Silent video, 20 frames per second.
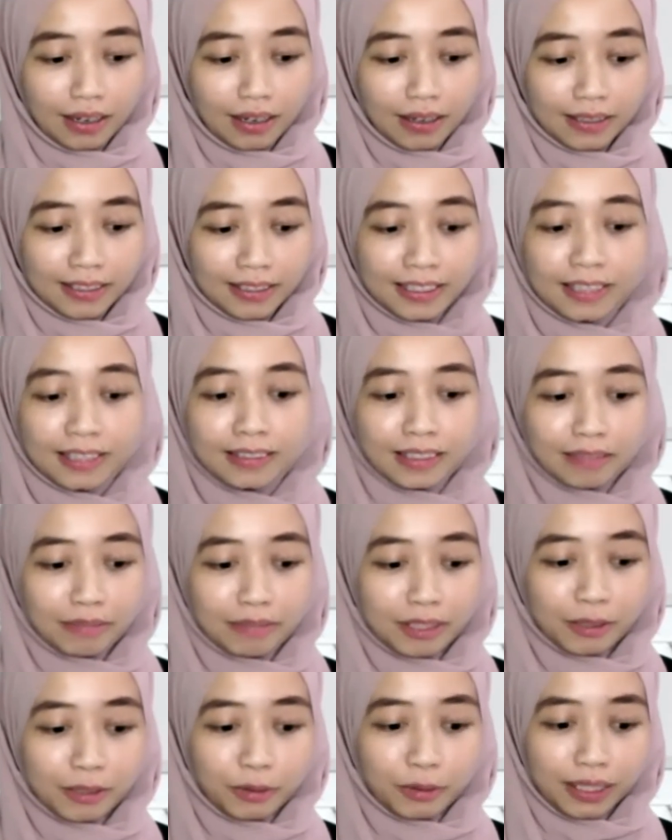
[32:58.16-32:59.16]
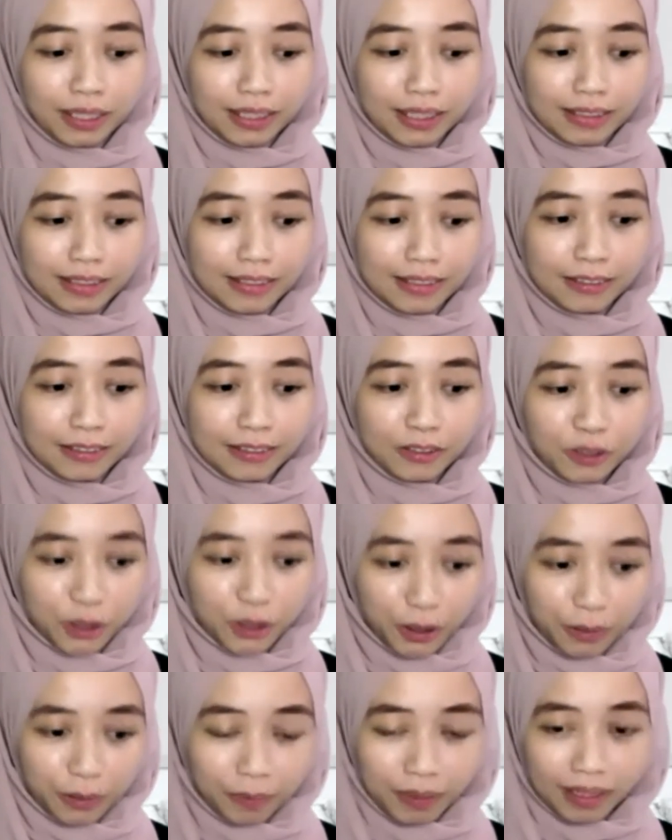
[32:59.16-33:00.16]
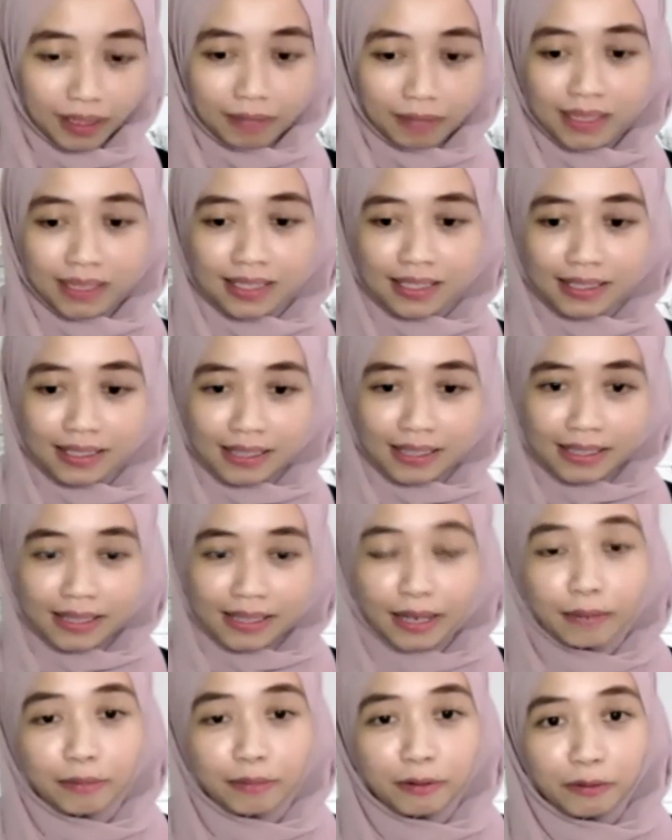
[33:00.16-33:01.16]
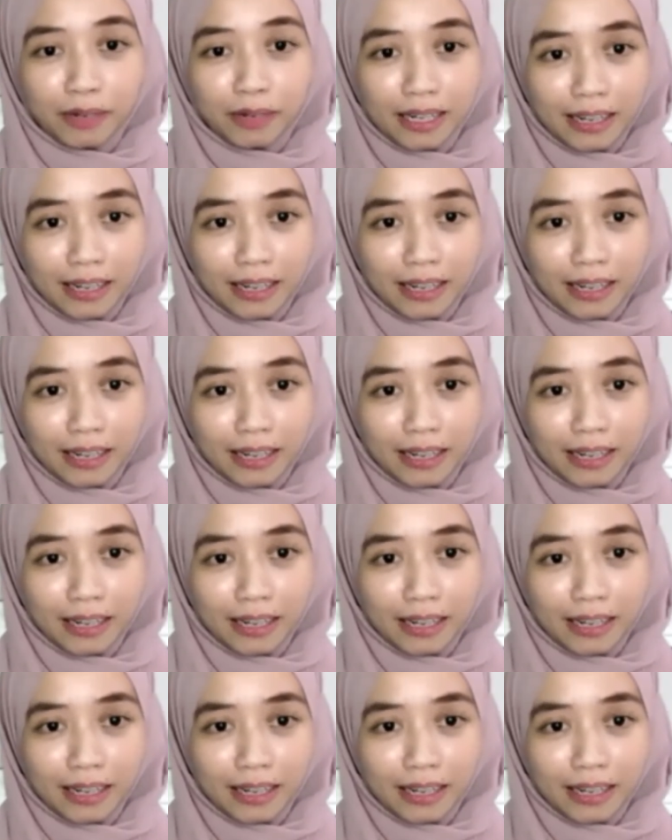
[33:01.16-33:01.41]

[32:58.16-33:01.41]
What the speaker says: juggling between job and businesses can be really